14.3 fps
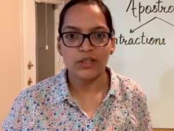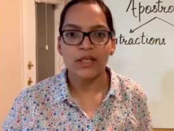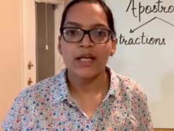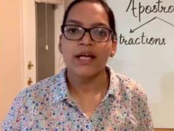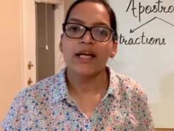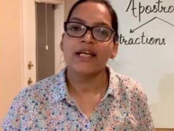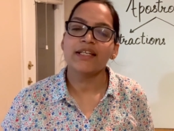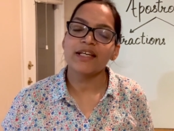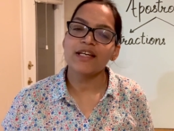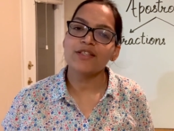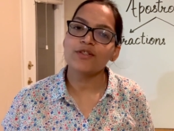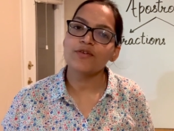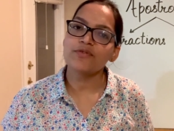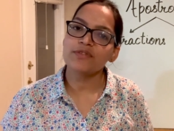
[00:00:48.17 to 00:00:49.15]
in case
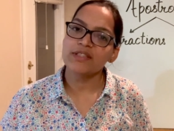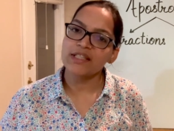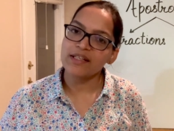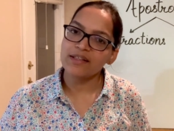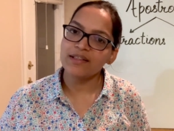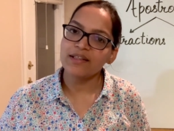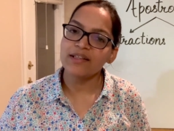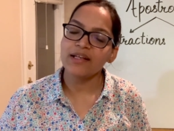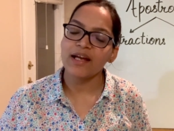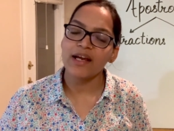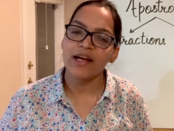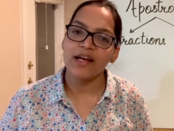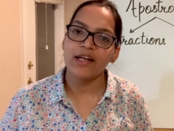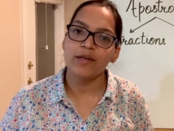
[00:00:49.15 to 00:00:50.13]
of singular
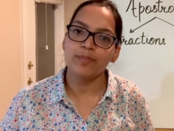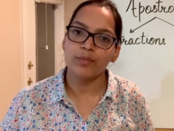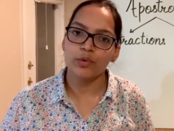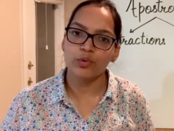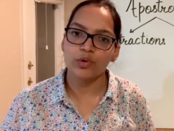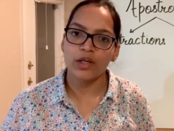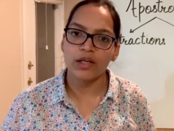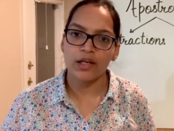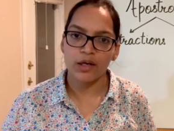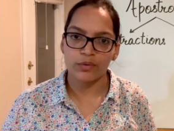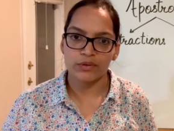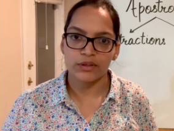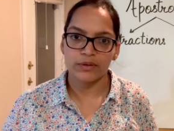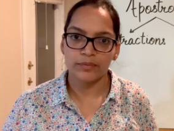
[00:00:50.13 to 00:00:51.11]
and plural nouns.
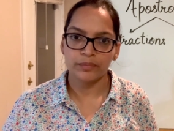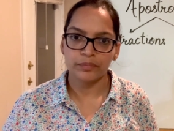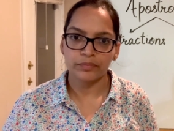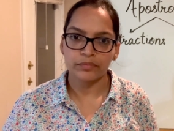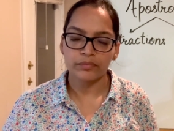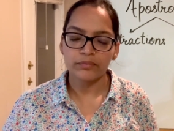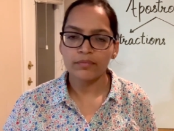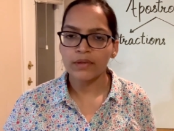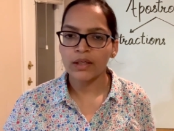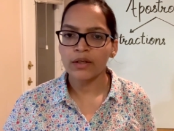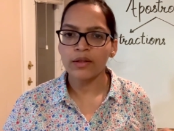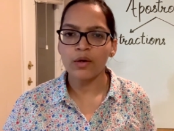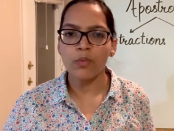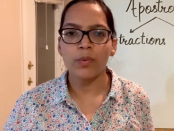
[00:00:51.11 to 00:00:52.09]
Now,
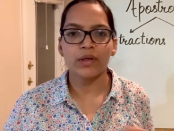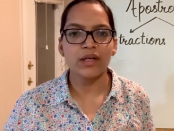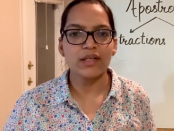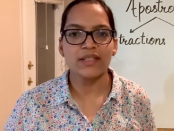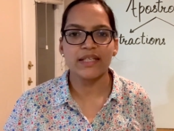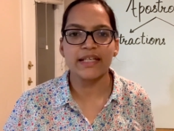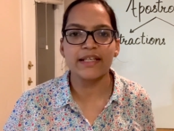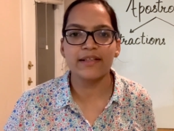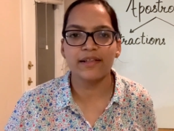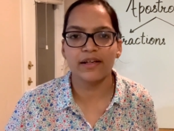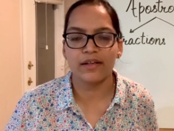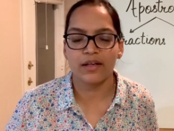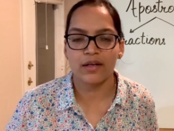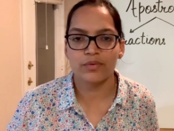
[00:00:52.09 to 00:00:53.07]
what are singular
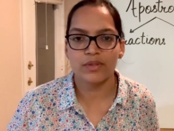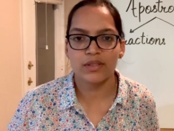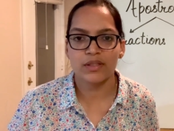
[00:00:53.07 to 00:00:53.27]
nouns?